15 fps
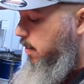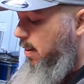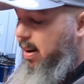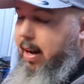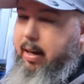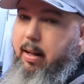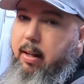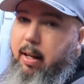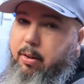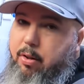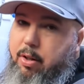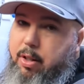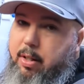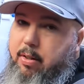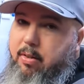for like
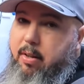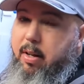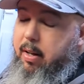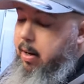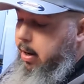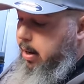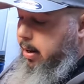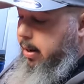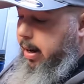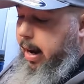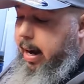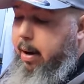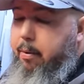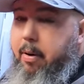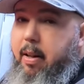electricians,
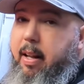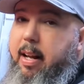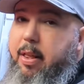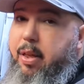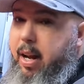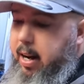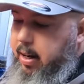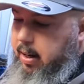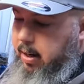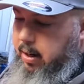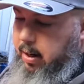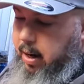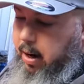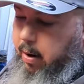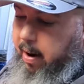and I really think,
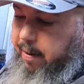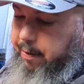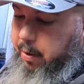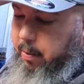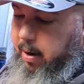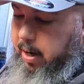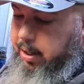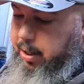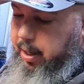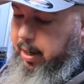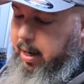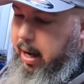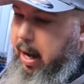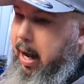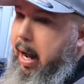you know, after
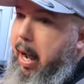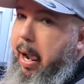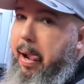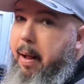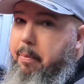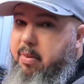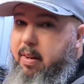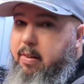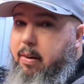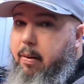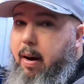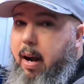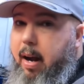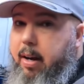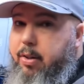watching uh, Obsessed
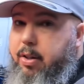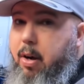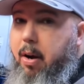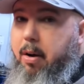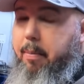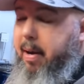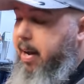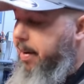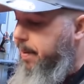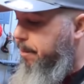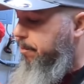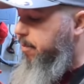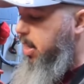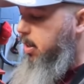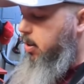Garage talk about it, he